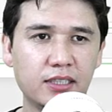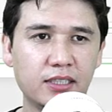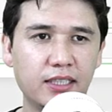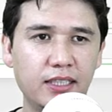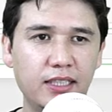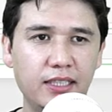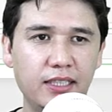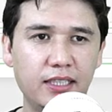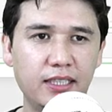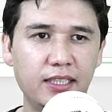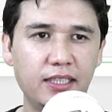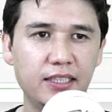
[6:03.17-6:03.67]

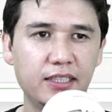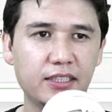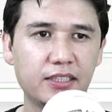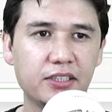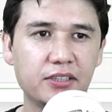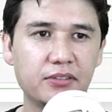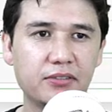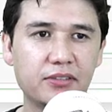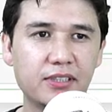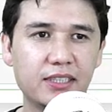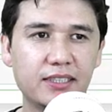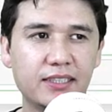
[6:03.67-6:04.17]
and
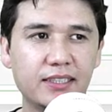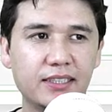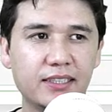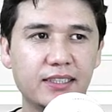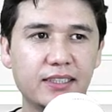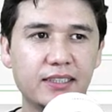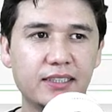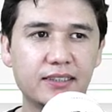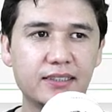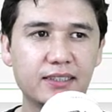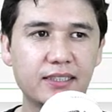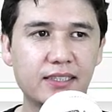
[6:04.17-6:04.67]
you will see
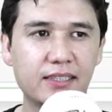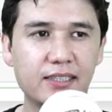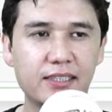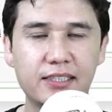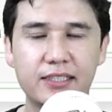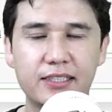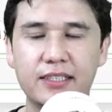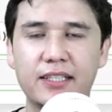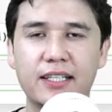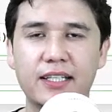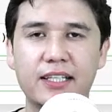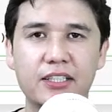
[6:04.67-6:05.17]
the
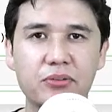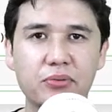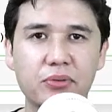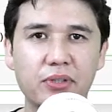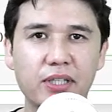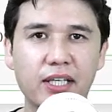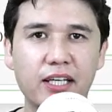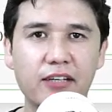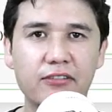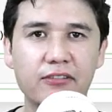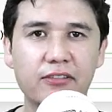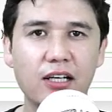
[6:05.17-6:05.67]
result that
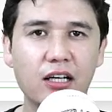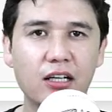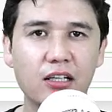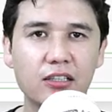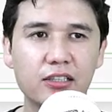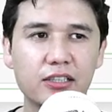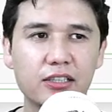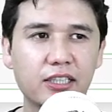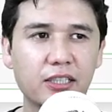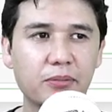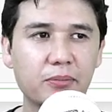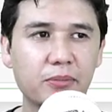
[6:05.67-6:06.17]
we have
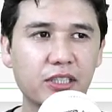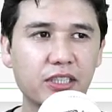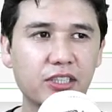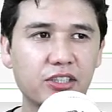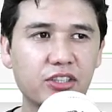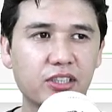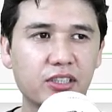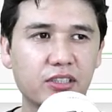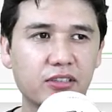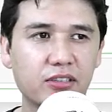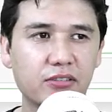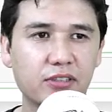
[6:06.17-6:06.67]
all the
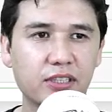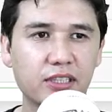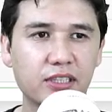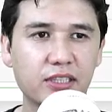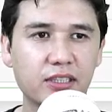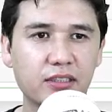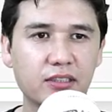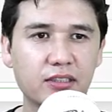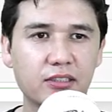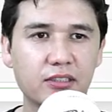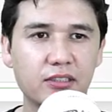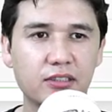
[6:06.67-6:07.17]
combination with
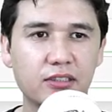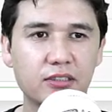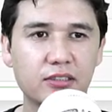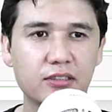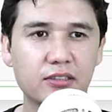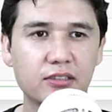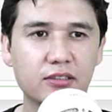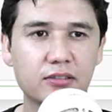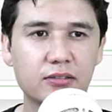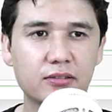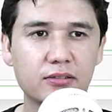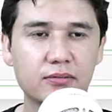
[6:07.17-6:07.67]

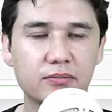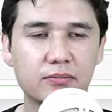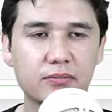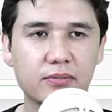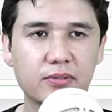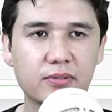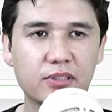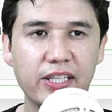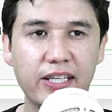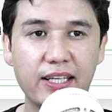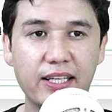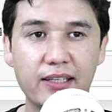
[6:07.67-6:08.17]

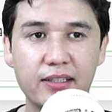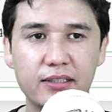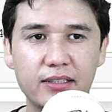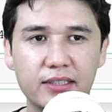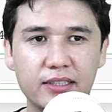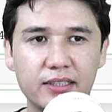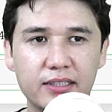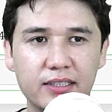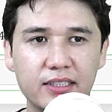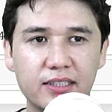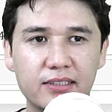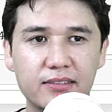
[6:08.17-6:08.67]
that
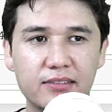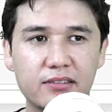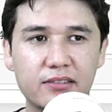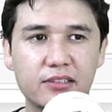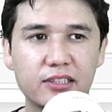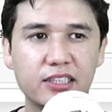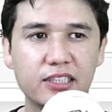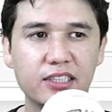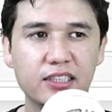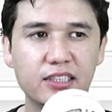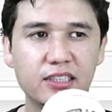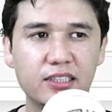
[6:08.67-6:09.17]

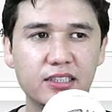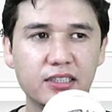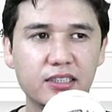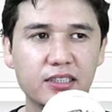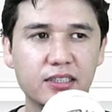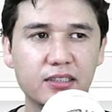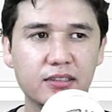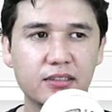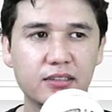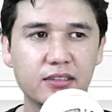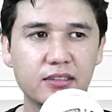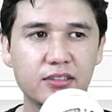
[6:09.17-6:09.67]
string
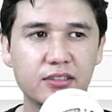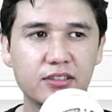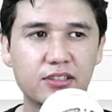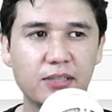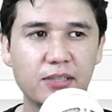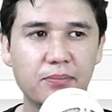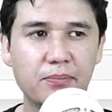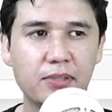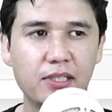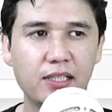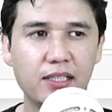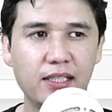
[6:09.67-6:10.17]

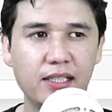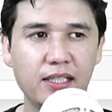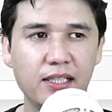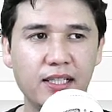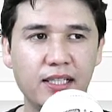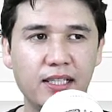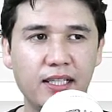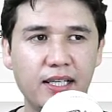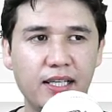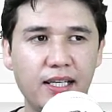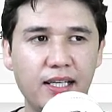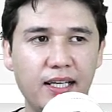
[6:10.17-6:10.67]
tuple
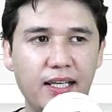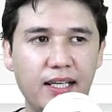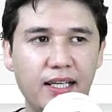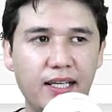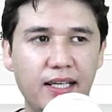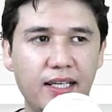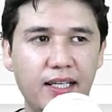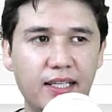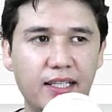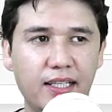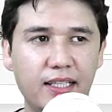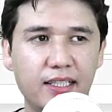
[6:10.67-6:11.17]

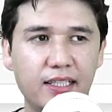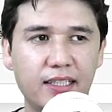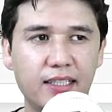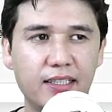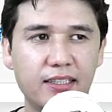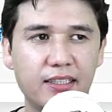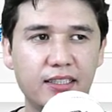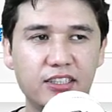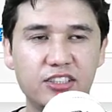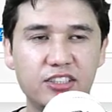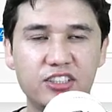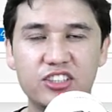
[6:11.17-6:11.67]

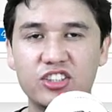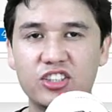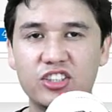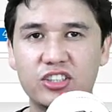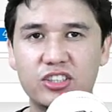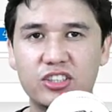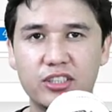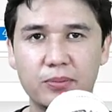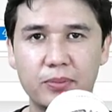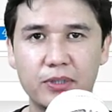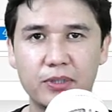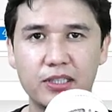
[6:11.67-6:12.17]
and integer
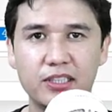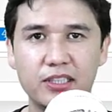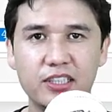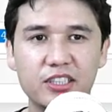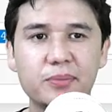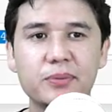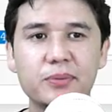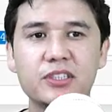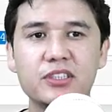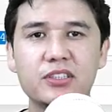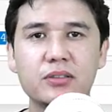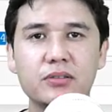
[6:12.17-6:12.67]
tuple.
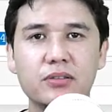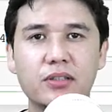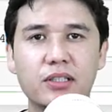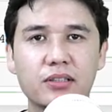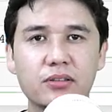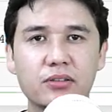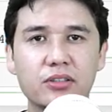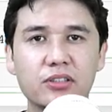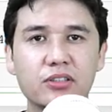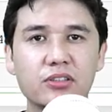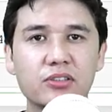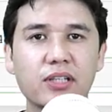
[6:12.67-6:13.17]
It means you are
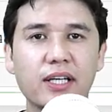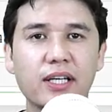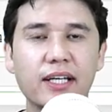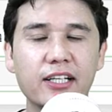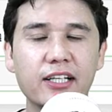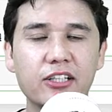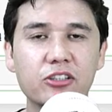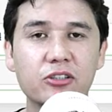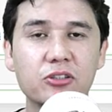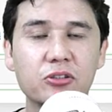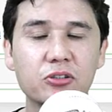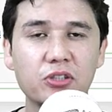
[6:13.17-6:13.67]
going to
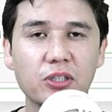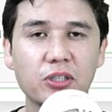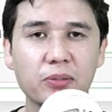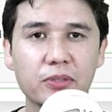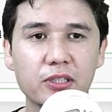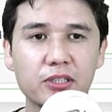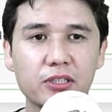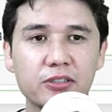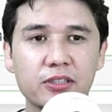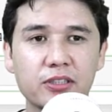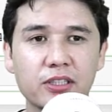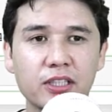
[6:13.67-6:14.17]
add two
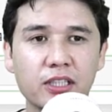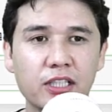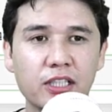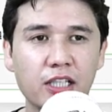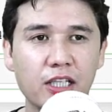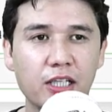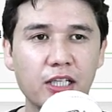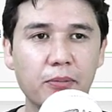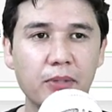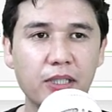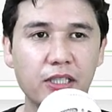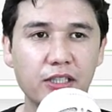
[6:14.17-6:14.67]
tuples.
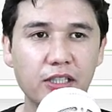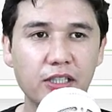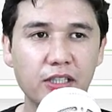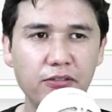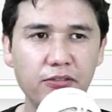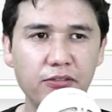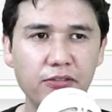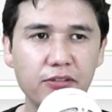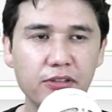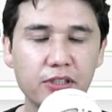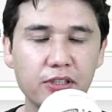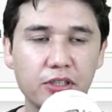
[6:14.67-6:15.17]
But
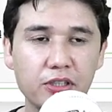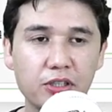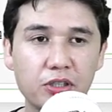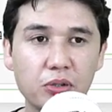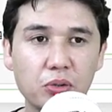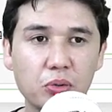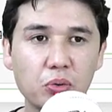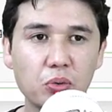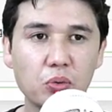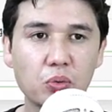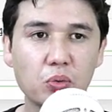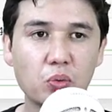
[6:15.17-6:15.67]
if
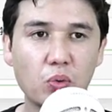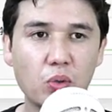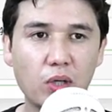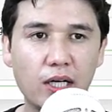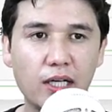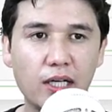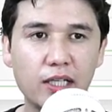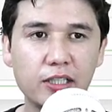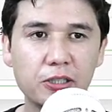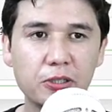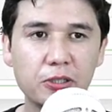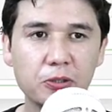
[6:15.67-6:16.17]
you
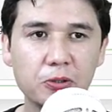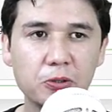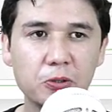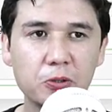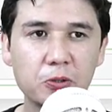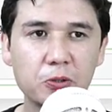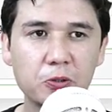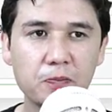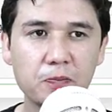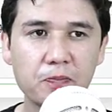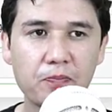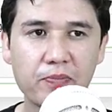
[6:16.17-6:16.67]
want
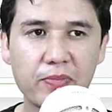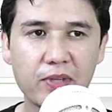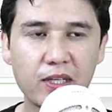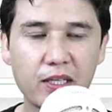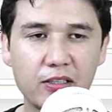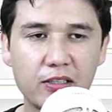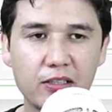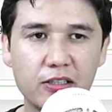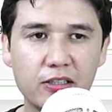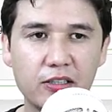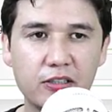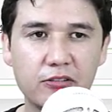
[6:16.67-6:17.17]
to
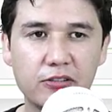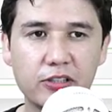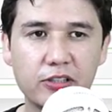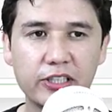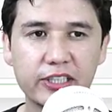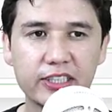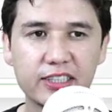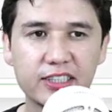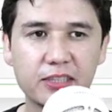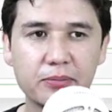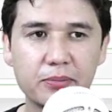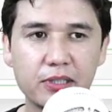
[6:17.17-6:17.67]
for
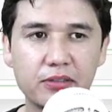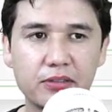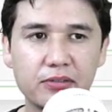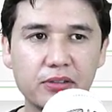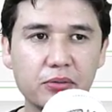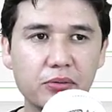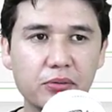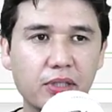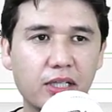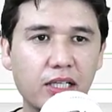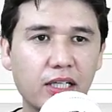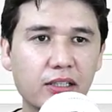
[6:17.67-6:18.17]
example, if
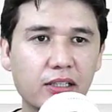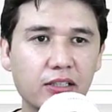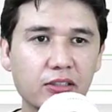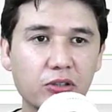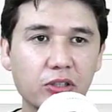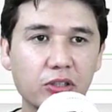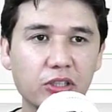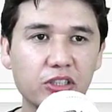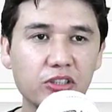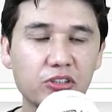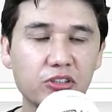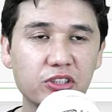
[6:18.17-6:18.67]
you are
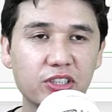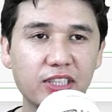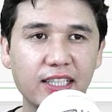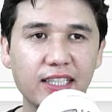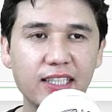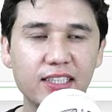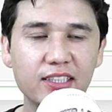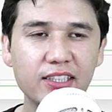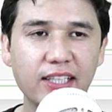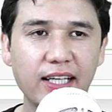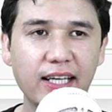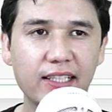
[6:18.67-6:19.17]
going to
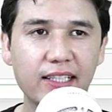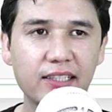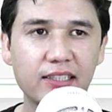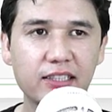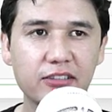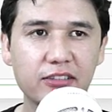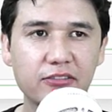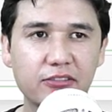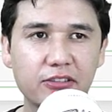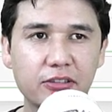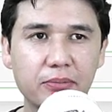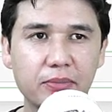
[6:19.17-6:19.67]
change
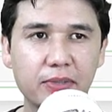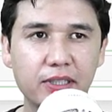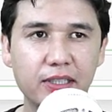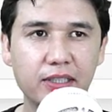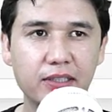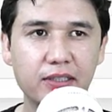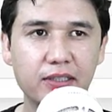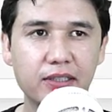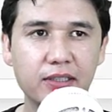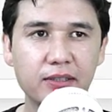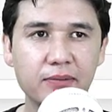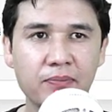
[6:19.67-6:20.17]
anything from
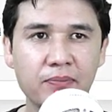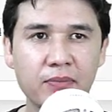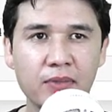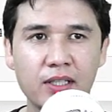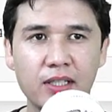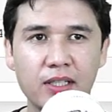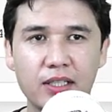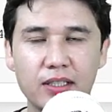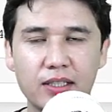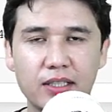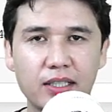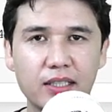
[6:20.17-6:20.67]
here,
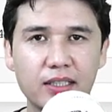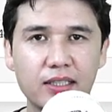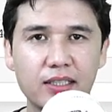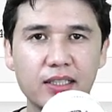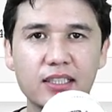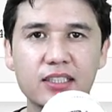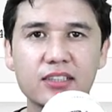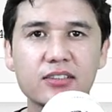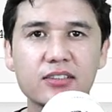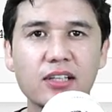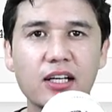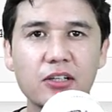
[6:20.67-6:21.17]
then
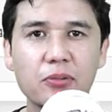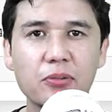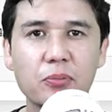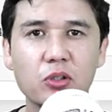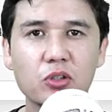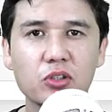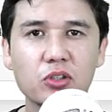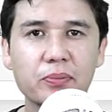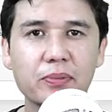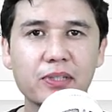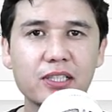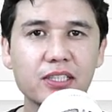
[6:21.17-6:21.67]
it is not
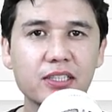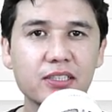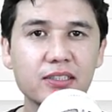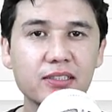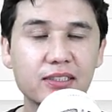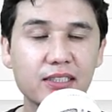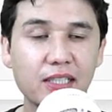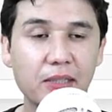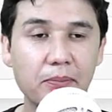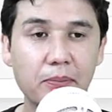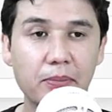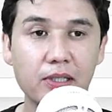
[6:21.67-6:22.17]
possible in
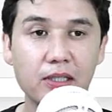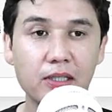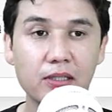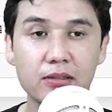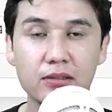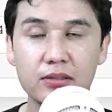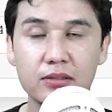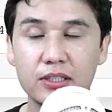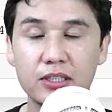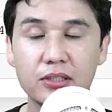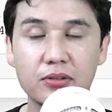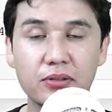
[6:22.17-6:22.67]
tuple.
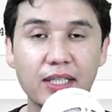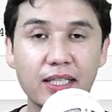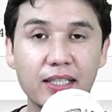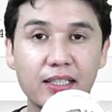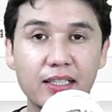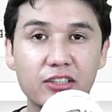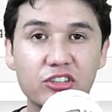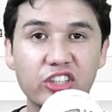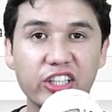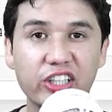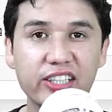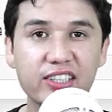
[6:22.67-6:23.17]
You
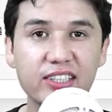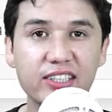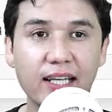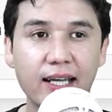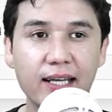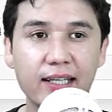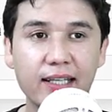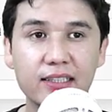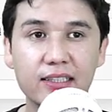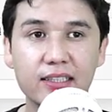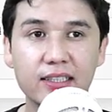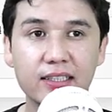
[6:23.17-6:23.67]
cannot change
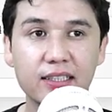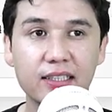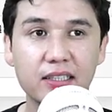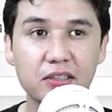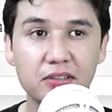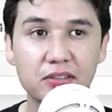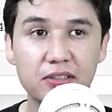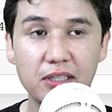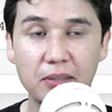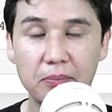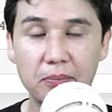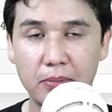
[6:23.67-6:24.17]
anything
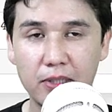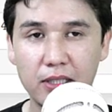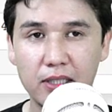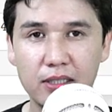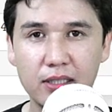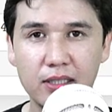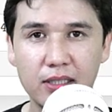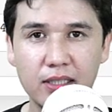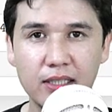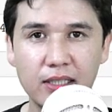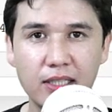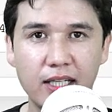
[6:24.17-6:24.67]
in
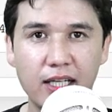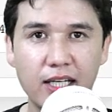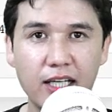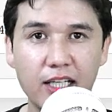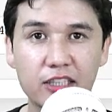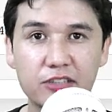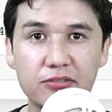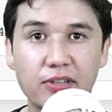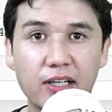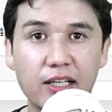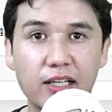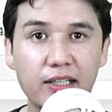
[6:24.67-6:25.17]
tuple
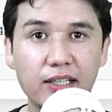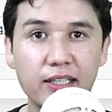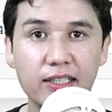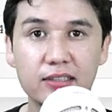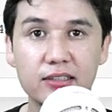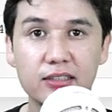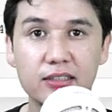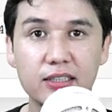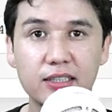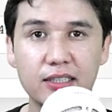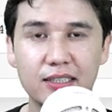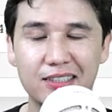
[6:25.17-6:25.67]
as far
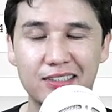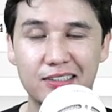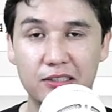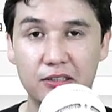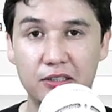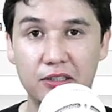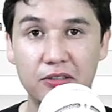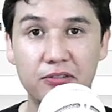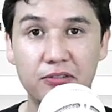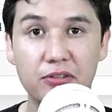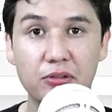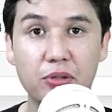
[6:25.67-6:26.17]
as
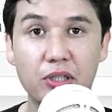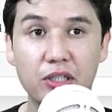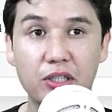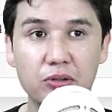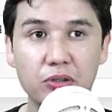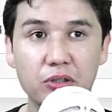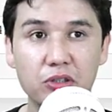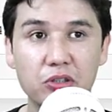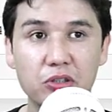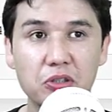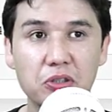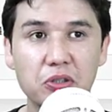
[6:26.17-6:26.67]
if you are
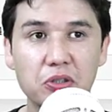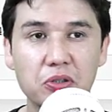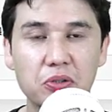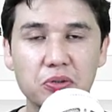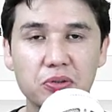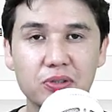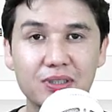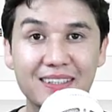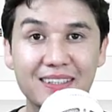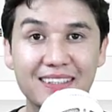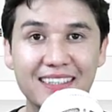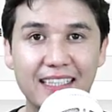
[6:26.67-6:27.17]
going to
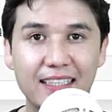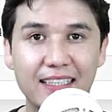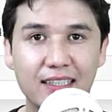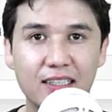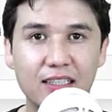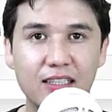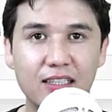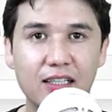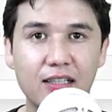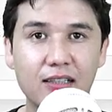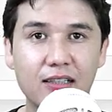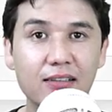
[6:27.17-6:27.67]
use
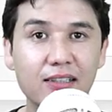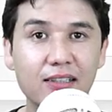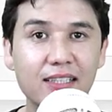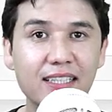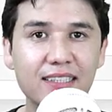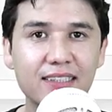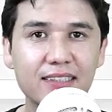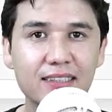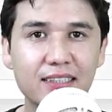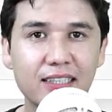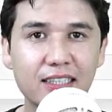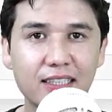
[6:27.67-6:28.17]

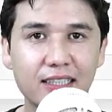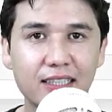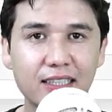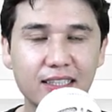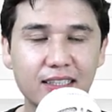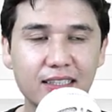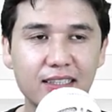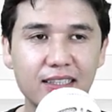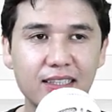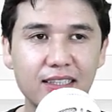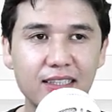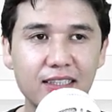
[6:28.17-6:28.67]
list
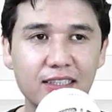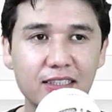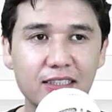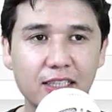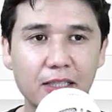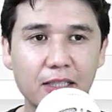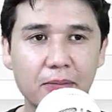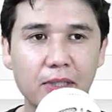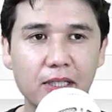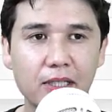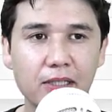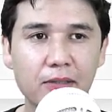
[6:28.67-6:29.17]
in the
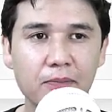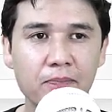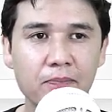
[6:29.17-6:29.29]
tuple.